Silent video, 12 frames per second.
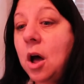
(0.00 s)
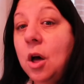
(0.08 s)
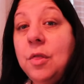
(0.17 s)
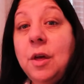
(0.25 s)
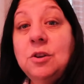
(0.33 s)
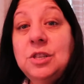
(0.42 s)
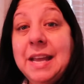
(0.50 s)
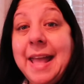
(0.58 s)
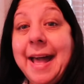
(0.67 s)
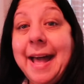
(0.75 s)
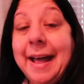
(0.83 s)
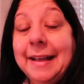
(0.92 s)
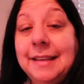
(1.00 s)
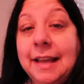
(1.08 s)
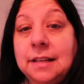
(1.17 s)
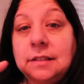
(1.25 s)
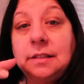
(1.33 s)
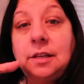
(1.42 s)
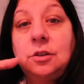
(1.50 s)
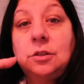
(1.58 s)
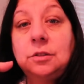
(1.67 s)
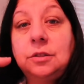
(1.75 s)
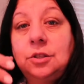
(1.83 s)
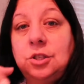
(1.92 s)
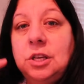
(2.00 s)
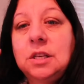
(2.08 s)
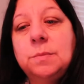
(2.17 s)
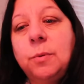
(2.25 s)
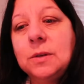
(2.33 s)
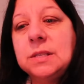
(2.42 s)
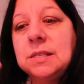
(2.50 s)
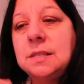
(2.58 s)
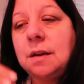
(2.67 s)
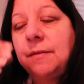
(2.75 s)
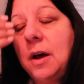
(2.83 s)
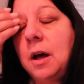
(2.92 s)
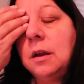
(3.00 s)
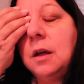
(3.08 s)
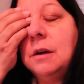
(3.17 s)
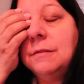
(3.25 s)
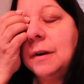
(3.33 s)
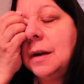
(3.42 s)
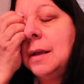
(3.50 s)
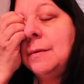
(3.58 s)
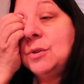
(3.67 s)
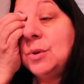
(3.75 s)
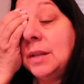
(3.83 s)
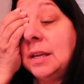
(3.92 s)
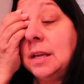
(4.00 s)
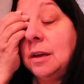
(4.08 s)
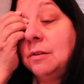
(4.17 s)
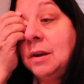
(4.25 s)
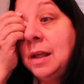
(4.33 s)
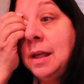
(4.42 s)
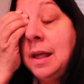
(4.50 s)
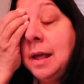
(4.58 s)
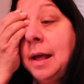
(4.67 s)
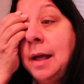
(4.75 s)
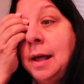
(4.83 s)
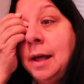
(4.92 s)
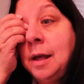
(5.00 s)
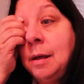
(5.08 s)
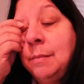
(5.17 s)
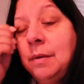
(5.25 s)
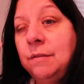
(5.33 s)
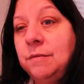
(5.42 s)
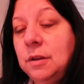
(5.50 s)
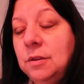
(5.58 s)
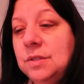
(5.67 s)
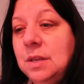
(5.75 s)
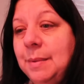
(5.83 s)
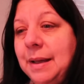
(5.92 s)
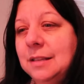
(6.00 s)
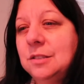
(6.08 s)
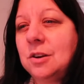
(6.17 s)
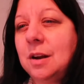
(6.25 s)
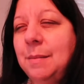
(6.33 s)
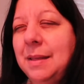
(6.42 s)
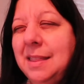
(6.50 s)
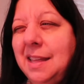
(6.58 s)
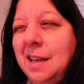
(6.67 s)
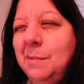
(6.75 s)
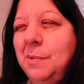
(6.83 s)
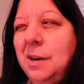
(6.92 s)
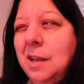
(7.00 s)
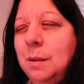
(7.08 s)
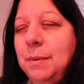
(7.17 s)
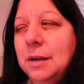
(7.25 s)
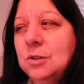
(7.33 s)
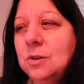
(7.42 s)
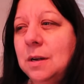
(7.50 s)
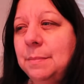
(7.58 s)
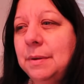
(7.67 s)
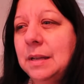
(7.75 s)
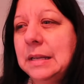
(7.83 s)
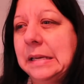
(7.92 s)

Although she had like little cheese boards and stuff all over it. It was really cute. Um, if you see my Instagram, I think I'm putting a picture up.